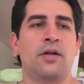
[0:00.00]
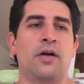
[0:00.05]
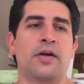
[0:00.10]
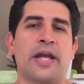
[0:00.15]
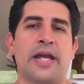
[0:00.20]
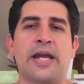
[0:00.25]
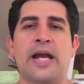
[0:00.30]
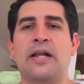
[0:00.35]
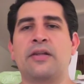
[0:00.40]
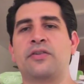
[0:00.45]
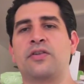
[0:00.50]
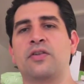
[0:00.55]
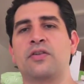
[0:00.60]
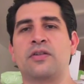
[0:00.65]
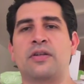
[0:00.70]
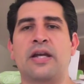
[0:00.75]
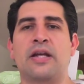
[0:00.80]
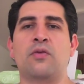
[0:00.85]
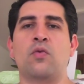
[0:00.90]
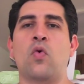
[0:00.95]
Okay, I'll
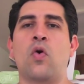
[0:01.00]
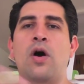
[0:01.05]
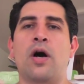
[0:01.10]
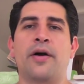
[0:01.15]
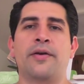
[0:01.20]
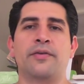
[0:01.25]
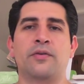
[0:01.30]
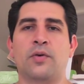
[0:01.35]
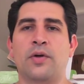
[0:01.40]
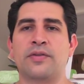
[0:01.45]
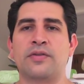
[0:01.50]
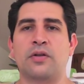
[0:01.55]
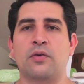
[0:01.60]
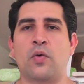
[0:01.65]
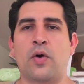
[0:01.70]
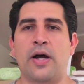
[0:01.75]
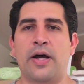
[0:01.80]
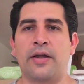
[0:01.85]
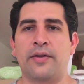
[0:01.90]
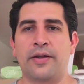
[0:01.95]
just get one once in a
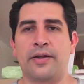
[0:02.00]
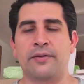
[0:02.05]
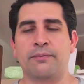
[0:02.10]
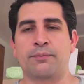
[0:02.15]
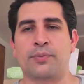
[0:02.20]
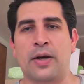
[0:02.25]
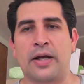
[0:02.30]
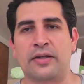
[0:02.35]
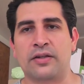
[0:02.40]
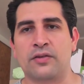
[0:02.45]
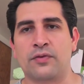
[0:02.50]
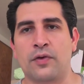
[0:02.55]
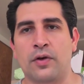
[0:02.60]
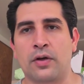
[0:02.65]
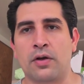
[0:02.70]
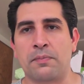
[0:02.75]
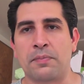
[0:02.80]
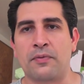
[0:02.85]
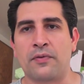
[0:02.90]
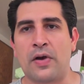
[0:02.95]
while and practice for
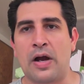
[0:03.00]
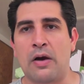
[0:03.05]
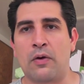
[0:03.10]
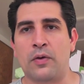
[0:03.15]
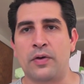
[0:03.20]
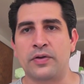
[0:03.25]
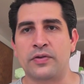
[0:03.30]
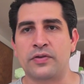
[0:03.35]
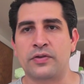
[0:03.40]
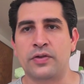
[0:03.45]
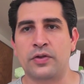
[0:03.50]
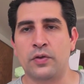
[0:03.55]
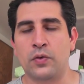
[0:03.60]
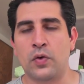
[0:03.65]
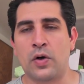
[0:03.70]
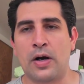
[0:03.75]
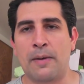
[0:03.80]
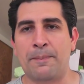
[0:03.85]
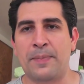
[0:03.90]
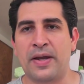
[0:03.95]
a couple of hours
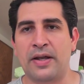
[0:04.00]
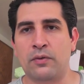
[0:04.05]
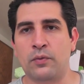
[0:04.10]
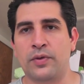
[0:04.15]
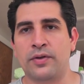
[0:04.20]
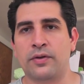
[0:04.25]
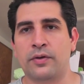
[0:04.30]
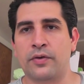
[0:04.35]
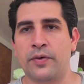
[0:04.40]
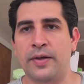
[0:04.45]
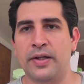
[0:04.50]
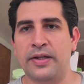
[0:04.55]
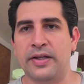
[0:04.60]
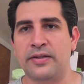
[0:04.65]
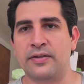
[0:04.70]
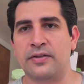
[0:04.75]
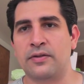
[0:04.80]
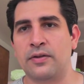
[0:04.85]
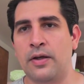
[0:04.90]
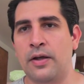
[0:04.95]
to paint with
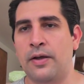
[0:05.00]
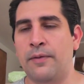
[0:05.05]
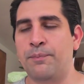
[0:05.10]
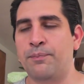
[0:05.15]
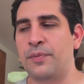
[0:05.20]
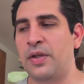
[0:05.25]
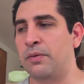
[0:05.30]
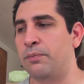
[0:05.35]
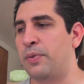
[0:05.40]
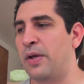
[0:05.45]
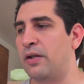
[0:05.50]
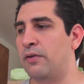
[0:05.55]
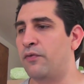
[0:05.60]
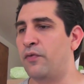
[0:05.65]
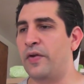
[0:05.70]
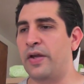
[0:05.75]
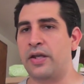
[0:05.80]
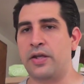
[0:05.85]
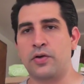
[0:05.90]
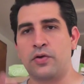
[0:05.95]
acrylics and paint
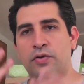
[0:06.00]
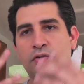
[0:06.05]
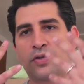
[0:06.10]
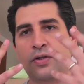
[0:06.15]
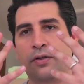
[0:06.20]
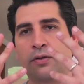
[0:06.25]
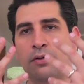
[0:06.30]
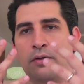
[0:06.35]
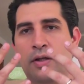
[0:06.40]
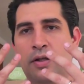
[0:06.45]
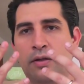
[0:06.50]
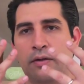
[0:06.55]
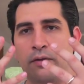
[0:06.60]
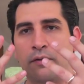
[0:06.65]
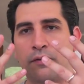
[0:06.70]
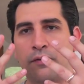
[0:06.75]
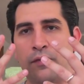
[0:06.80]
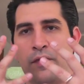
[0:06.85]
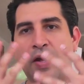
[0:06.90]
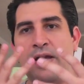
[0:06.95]
figures
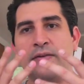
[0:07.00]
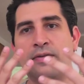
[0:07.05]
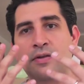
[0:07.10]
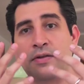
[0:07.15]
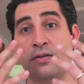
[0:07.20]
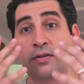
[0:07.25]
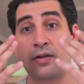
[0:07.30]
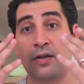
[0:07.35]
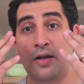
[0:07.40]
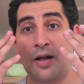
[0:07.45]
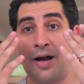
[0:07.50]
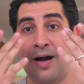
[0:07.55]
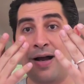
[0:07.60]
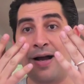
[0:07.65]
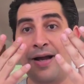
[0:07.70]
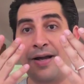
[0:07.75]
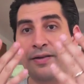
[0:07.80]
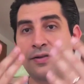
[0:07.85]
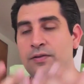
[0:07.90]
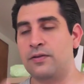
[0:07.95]
and faces and
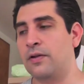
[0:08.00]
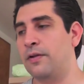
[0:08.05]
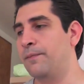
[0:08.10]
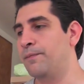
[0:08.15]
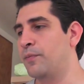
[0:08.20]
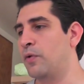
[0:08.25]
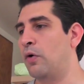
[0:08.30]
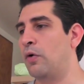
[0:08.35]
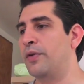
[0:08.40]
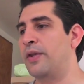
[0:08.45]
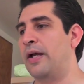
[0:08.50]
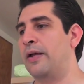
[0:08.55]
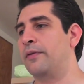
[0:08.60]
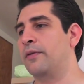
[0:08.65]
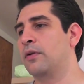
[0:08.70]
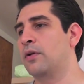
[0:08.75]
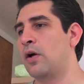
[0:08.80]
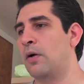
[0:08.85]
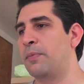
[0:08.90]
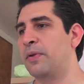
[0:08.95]
eyes and all
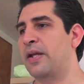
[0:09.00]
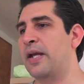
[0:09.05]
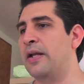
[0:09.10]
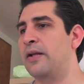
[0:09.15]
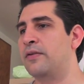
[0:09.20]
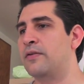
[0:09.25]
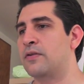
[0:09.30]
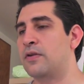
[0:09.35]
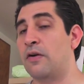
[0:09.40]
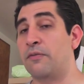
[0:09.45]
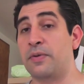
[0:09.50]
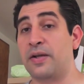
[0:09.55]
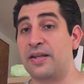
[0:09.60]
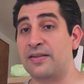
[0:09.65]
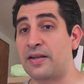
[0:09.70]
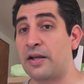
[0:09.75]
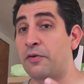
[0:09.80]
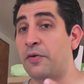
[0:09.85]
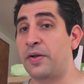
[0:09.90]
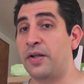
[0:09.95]
that complicated stuff,
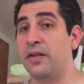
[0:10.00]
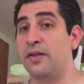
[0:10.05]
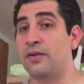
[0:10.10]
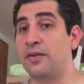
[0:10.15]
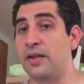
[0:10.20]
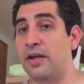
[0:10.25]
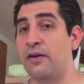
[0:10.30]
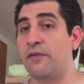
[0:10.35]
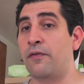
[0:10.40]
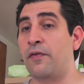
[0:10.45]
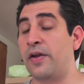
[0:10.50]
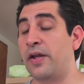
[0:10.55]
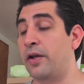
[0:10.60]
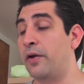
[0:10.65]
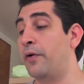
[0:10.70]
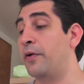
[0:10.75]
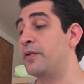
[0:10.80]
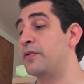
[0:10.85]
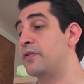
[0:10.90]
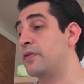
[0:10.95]
because I really dig
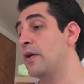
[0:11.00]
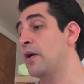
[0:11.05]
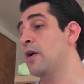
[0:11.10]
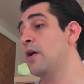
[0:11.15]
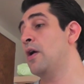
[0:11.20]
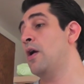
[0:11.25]
figures.